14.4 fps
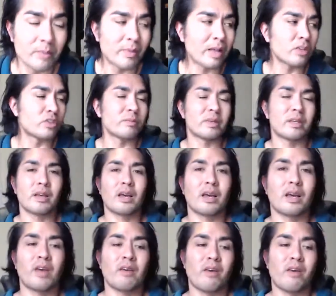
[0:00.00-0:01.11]
Malu Jimmy,
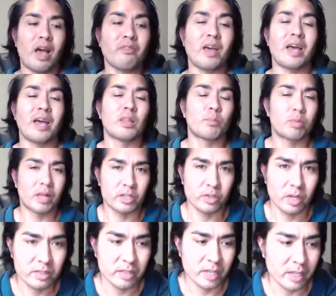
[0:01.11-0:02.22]
I've, I've had the pleasure.
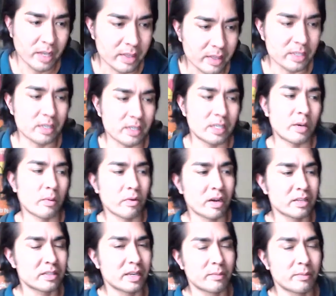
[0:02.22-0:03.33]
I'll say it like this because he will
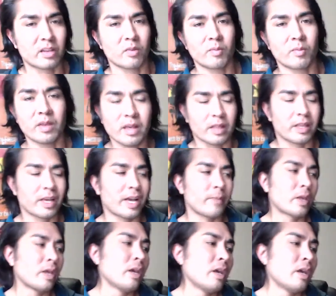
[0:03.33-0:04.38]
probably say it back to me like that.